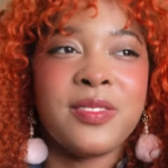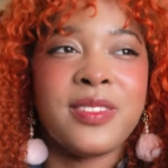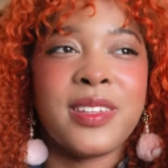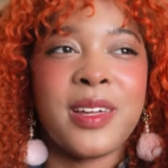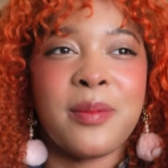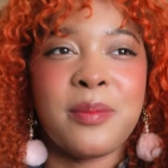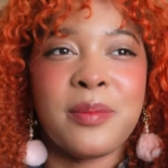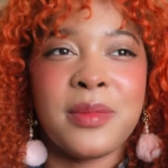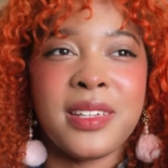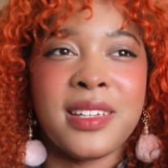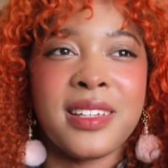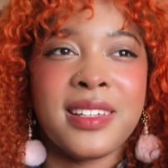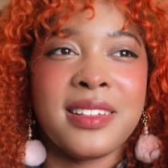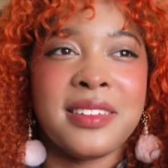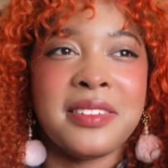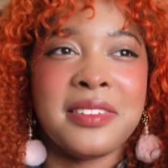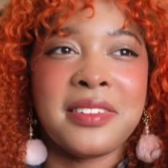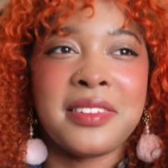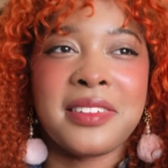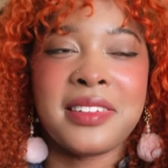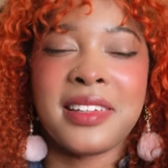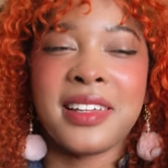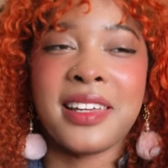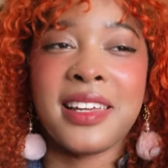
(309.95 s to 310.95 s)
That
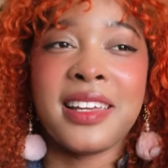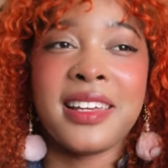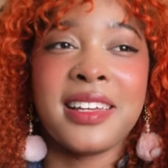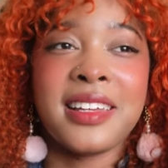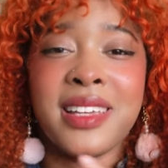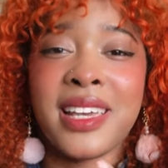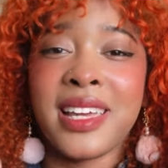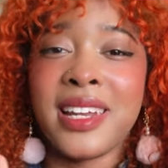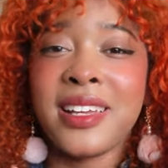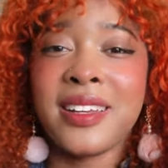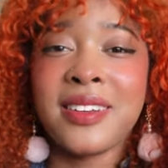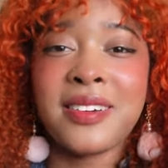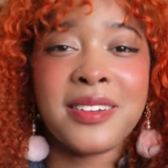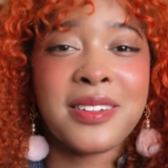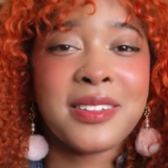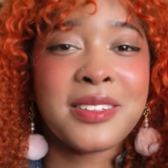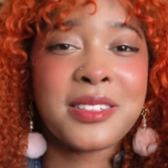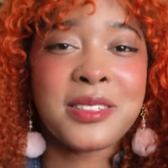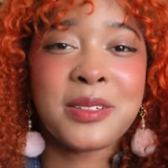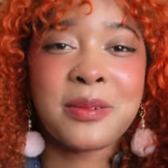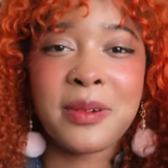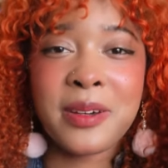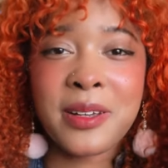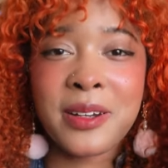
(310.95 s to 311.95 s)
means like getting
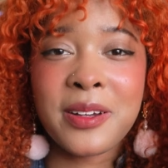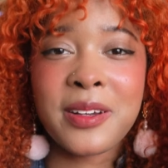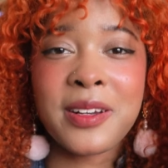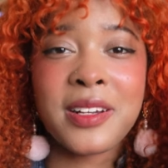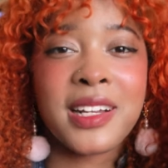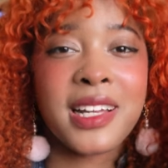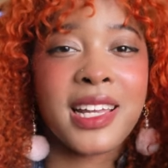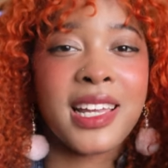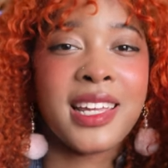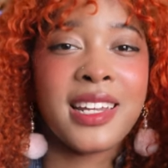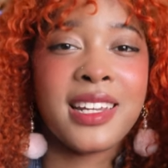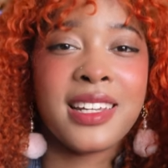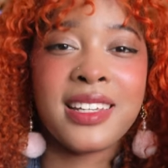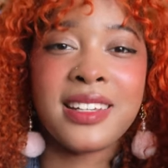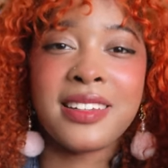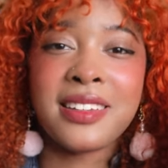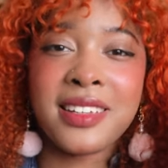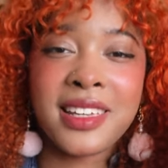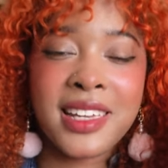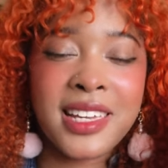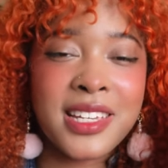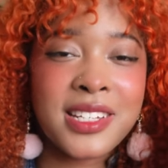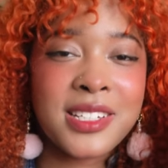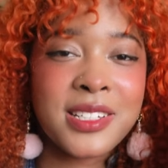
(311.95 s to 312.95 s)
on Twitter and
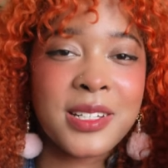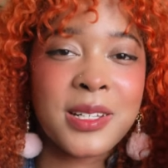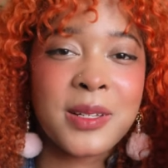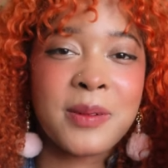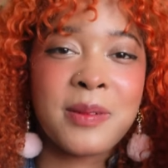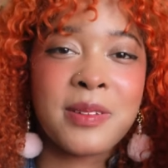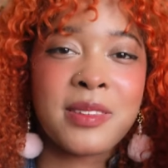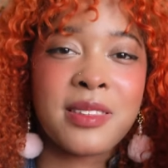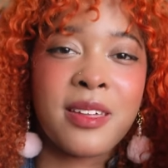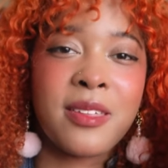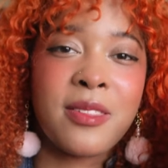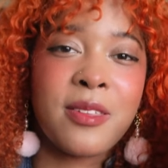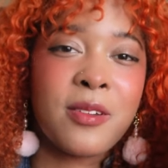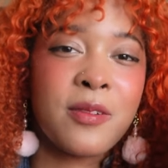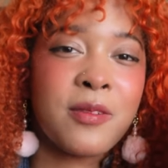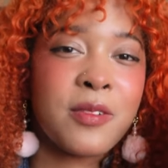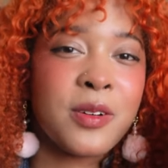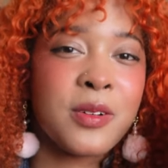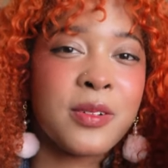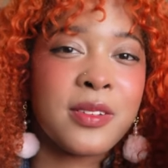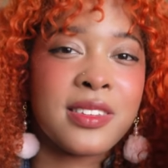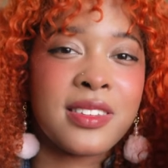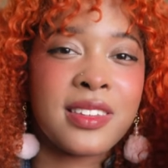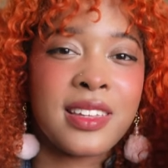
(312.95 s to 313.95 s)
engaging with other
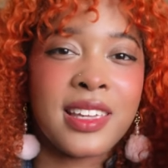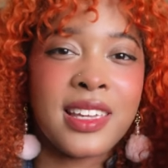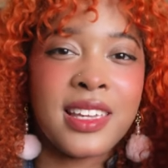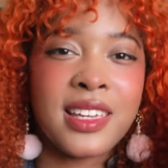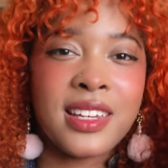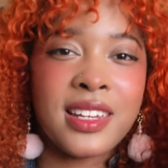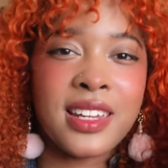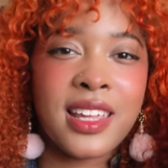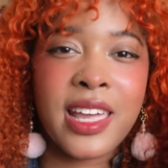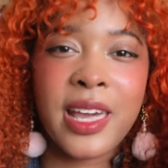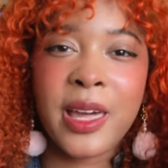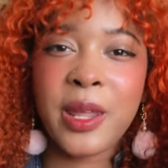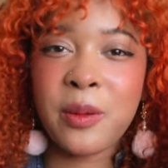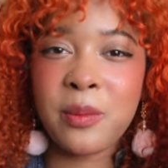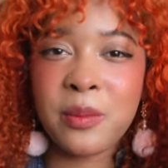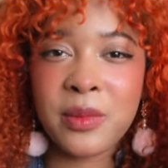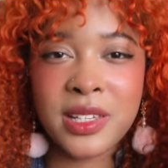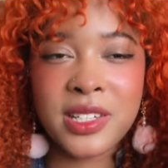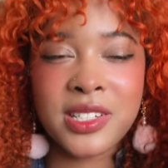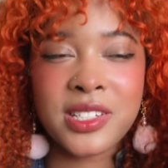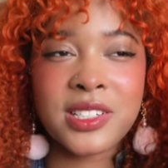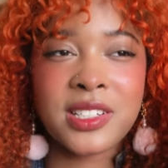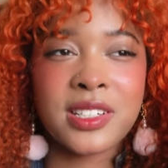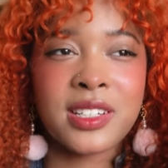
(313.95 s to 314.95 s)
folks in
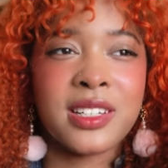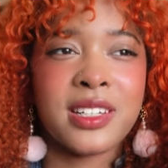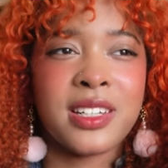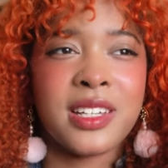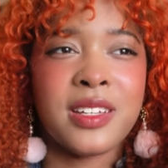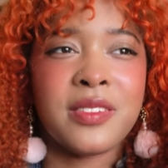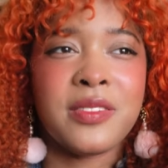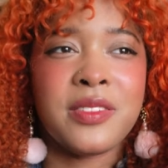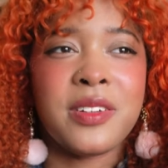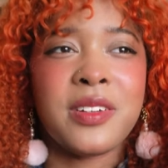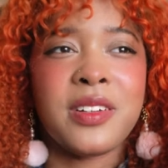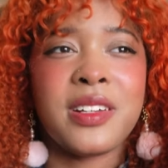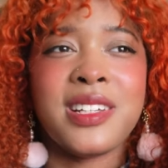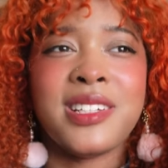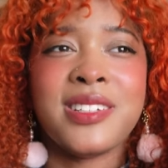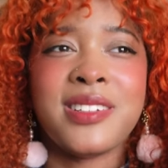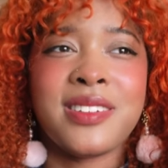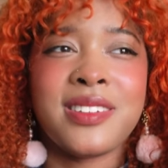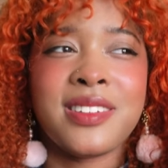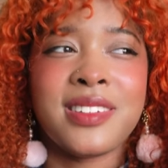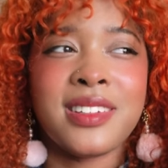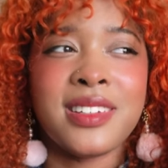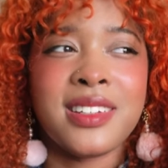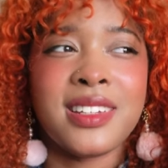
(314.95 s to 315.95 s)
animation. If you're
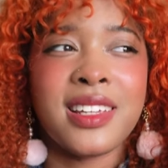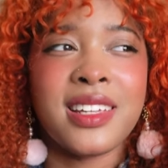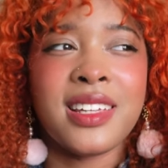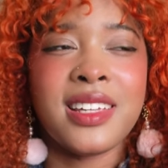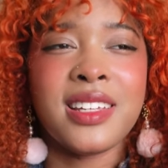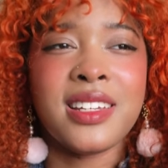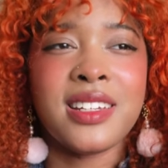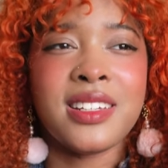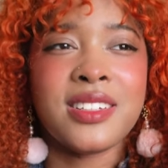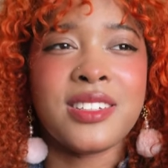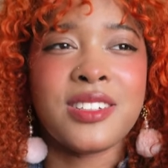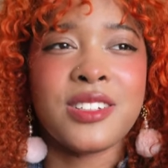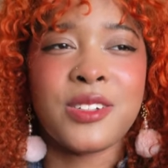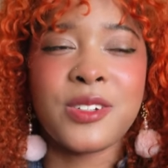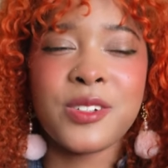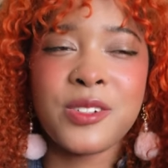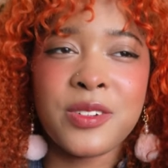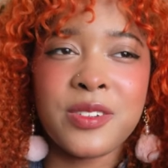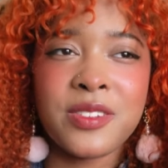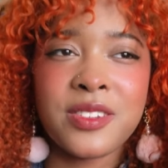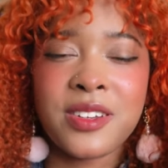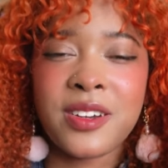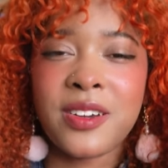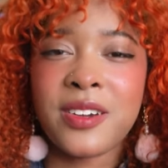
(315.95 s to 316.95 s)
interested in
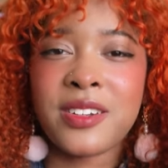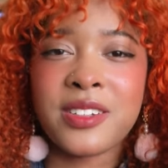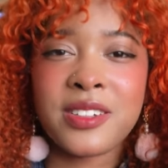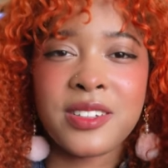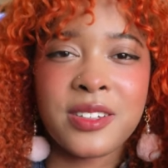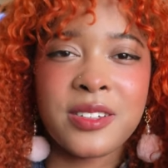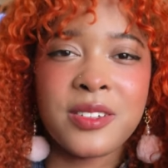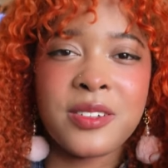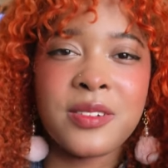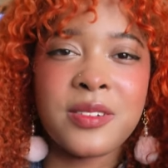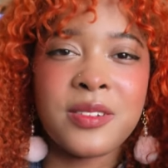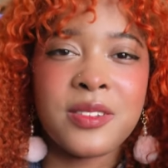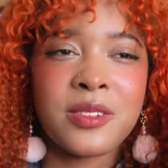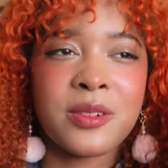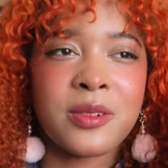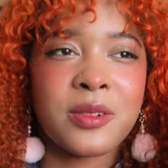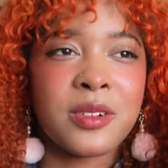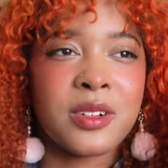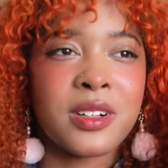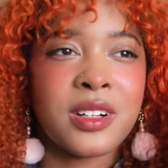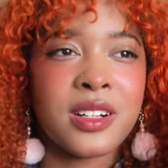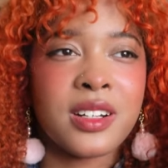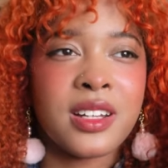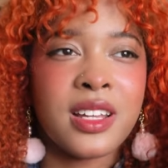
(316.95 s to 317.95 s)
children's cartoons
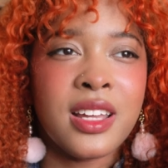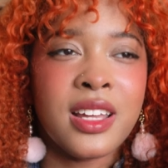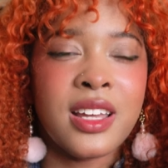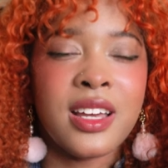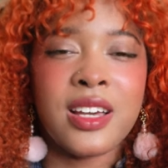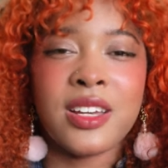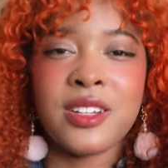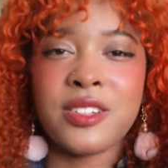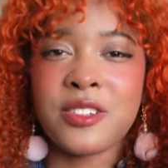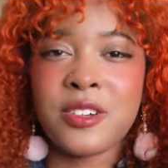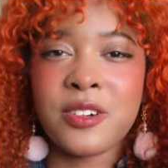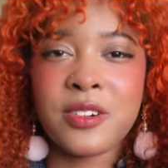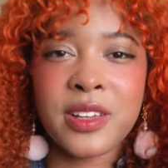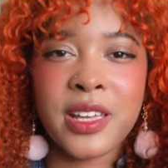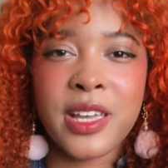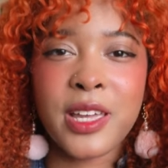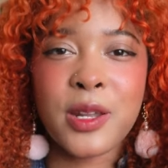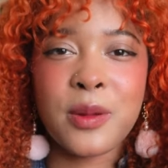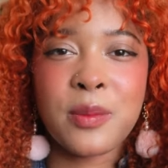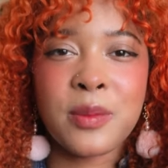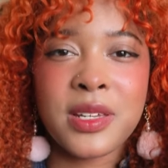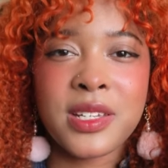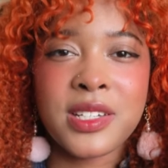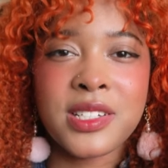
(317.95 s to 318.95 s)
or adult
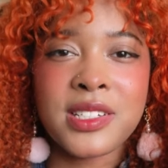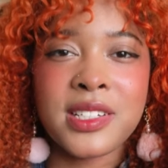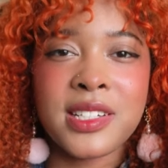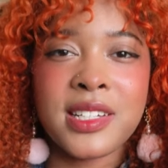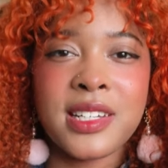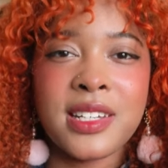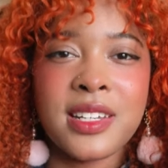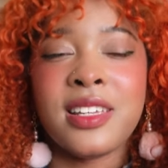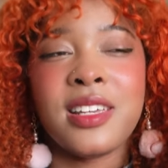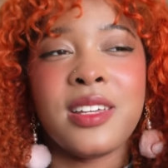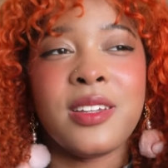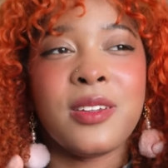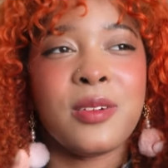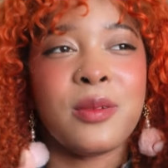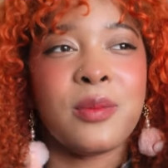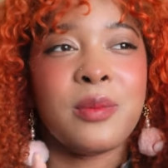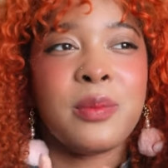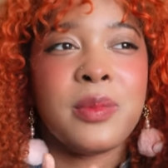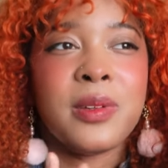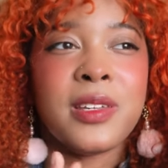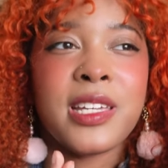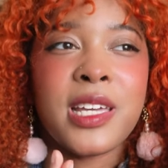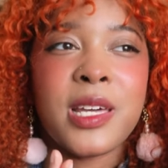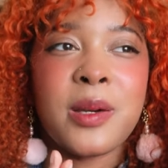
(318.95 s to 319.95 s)
animation, you know,
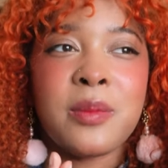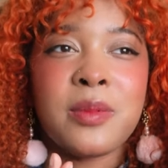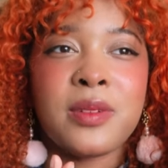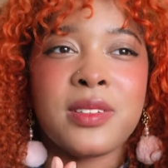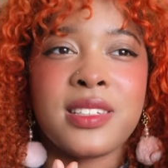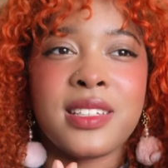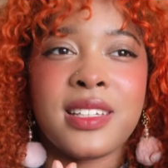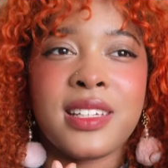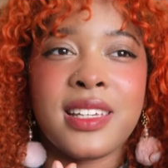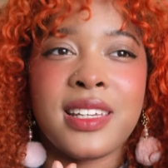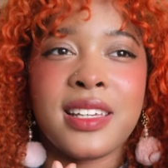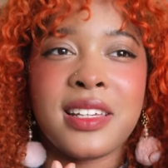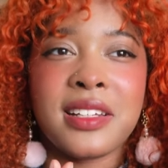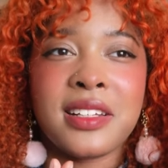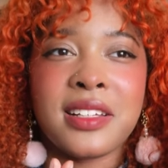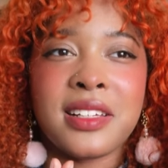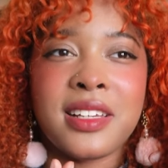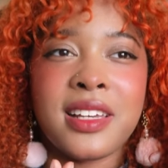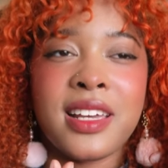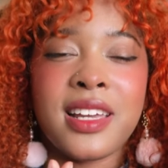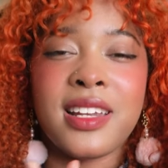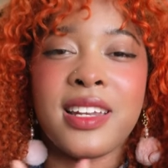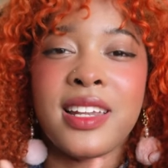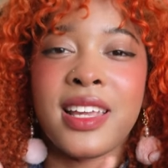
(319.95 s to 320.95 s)
being able to
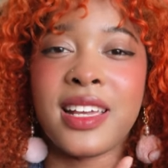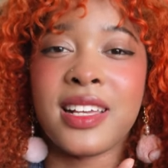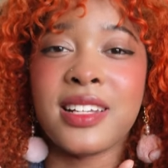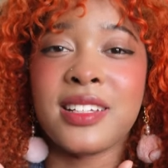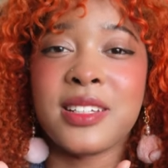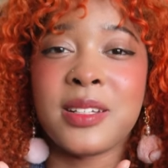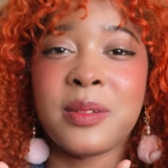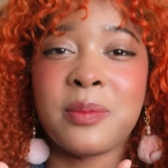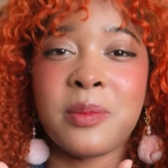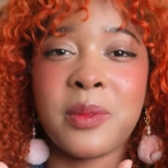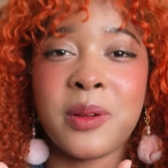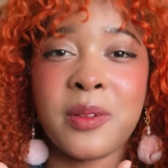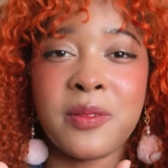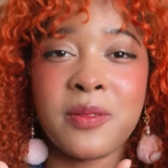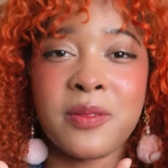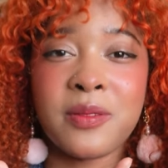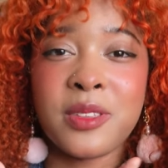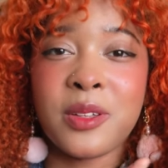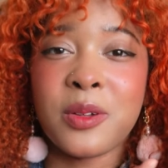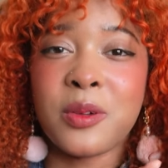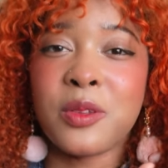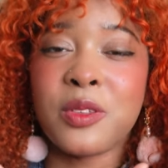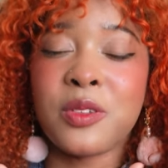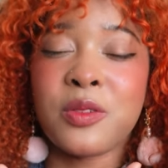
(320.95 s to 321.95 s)
get connected
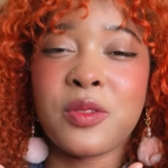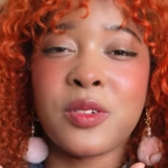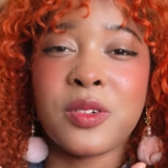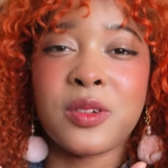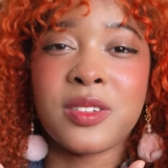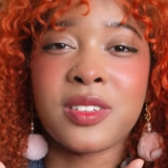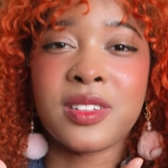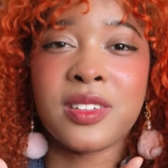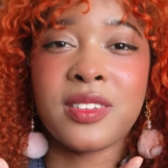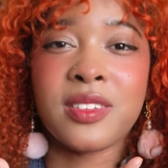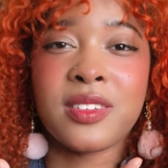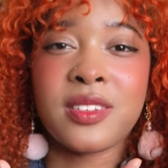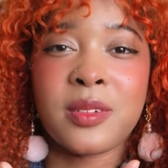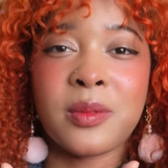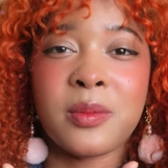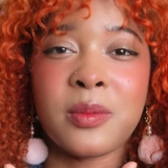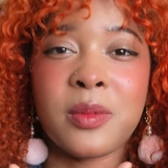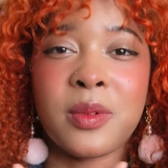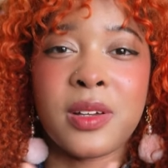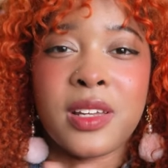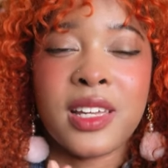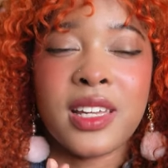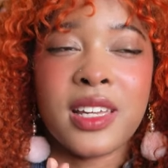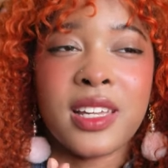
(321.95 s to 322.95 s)
with those folks in
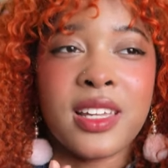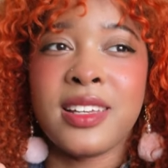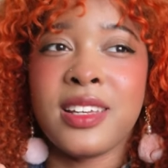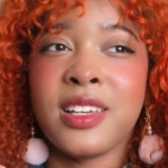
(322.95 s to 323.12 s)
some way.